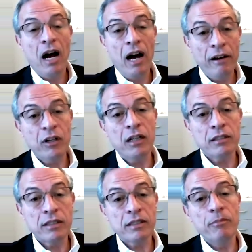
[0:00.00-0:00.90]
I've
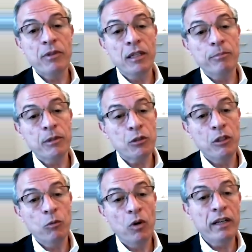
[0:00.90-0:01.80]
got something
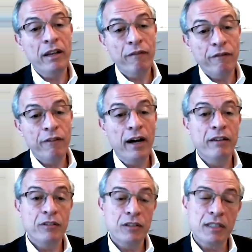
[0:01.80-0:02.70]
between 1 and
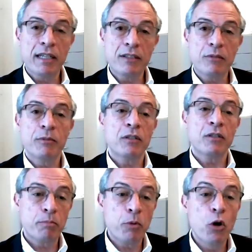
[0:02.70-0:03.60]
5
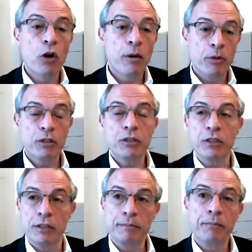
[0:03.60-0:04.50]
assessments per
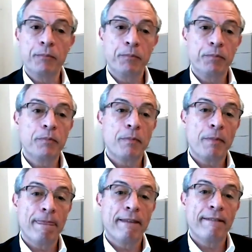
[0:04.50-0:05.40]
person.
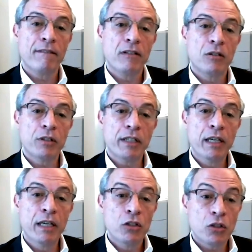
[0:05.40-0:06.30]

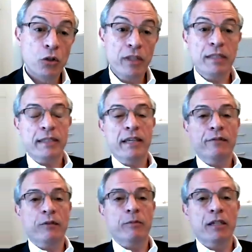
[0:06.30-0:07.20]
Okay, so this
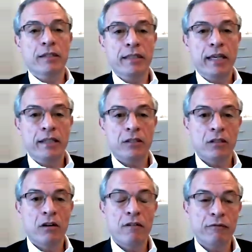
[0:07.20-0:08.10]
gives me a sense
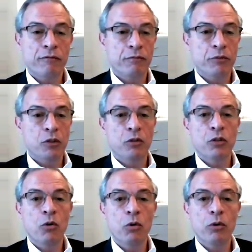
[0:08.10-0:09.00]
of,
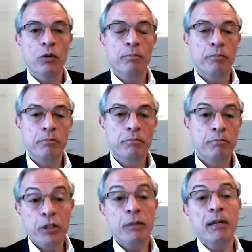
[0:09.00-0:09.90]
the whole,
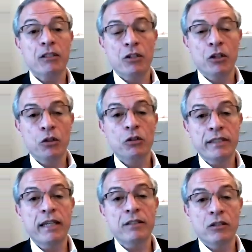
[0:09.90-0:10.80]
pretty much a good
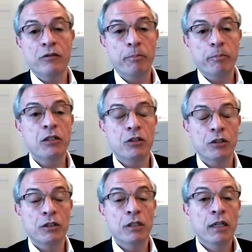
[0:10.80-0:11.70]
sense of the
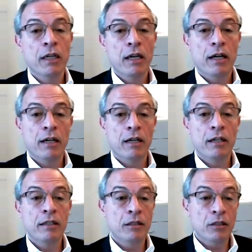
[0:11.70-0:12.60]
picture.
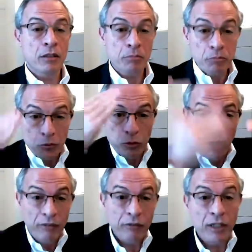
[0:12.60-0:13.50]

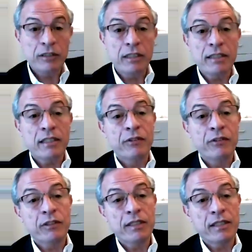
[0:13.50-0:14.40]

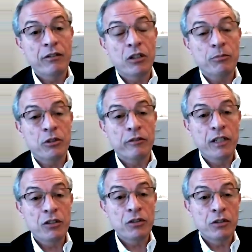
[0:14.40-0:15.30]
1,257
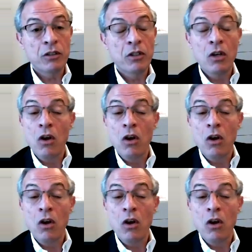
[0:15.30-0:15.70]
observations,